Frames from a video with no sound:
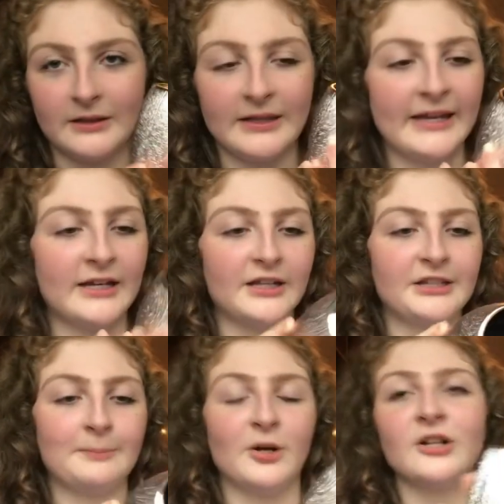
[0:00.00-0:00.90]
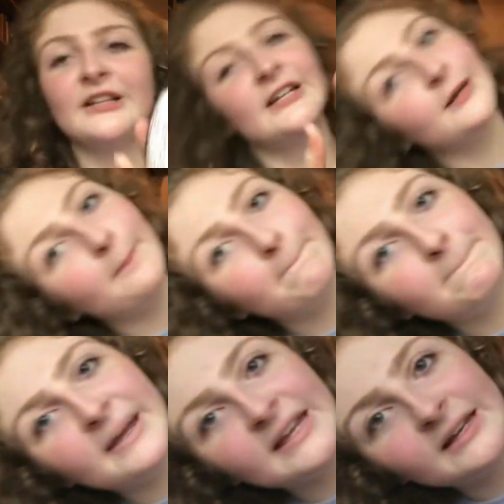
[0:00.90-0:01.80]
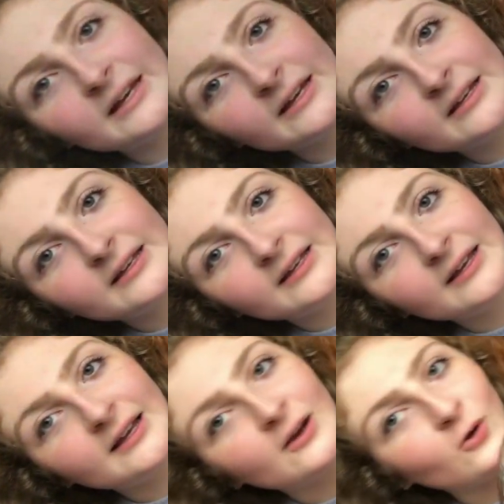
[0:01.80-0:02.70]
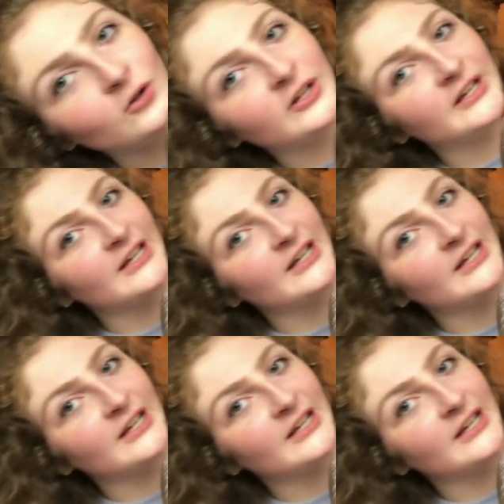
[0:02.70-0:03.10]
like sparkly pink holder